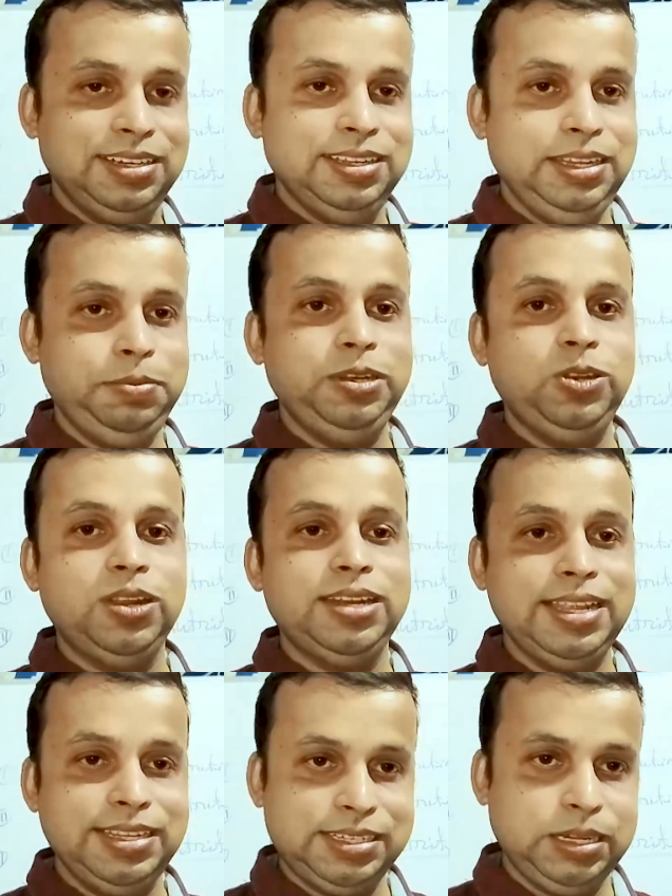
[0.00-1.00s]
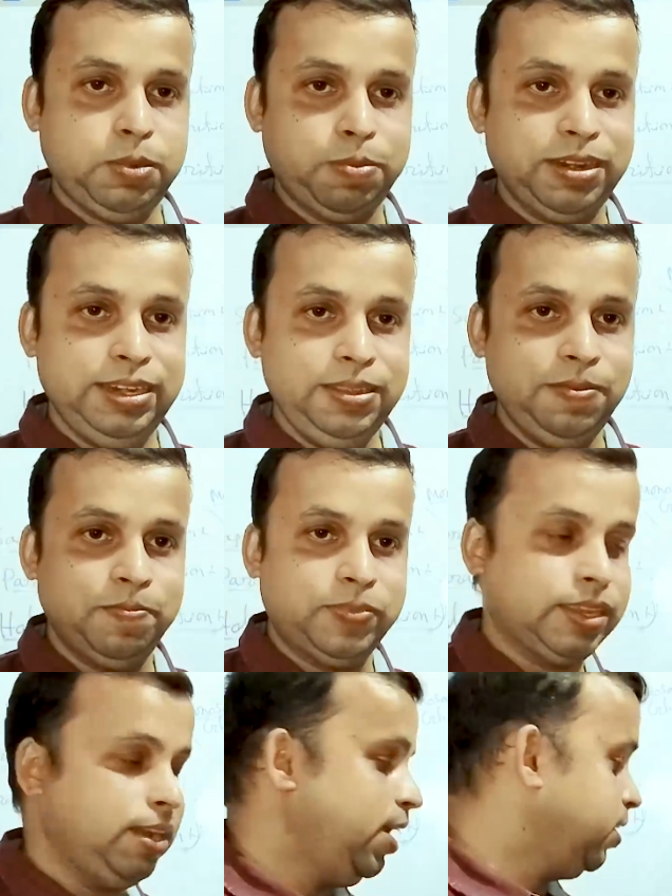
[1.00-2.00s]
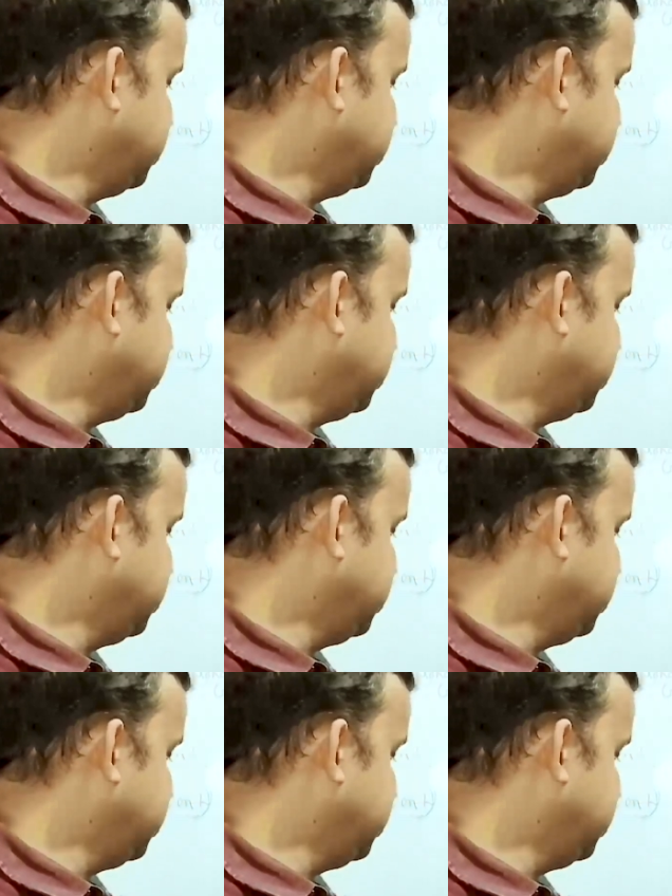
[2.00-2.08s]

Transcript: if it is not digested properly. Clear?